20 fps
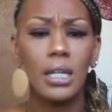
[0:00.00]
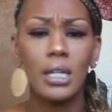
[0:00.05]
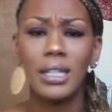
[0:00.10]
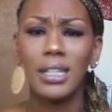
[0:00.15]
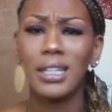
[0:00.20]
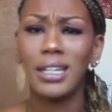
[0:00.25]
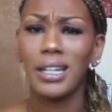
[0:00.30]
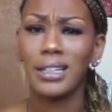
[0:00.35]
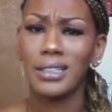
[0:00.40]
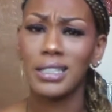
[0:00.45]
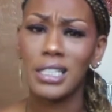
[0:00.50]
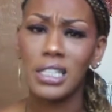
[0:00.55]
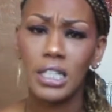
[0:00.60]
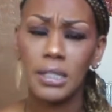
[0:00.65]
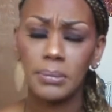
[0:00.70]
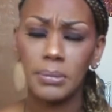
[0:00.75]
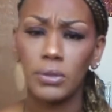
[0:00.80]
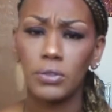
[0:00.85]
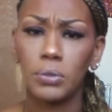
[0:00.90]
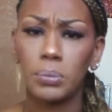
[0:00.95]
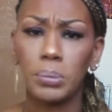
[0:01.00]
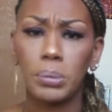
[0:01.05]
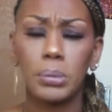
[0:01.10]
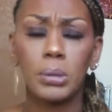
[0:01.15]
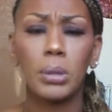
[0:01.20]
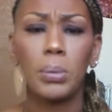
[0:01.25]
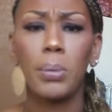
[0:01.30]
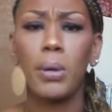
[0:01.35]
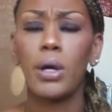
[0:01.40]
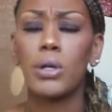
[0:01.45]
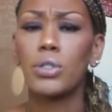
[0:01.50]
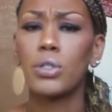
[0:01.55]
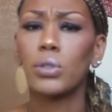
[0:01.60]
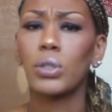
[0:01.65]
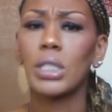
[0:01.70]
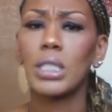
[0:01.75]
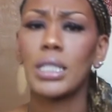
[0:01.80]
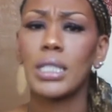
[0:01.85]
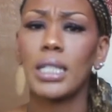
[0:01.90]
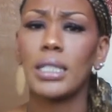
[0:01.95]
He kind of skimmed the proposal.
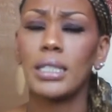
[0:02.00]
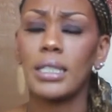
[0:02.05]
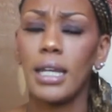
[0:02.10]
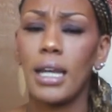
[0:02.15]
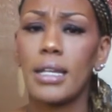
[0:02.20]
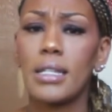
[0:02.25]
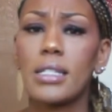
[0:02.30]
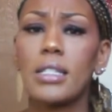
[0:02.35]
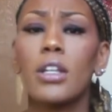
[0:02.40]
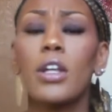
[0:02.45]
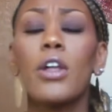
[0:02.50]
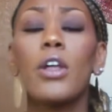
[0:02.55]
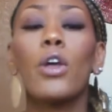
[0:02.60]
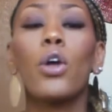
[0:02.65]
He said yes.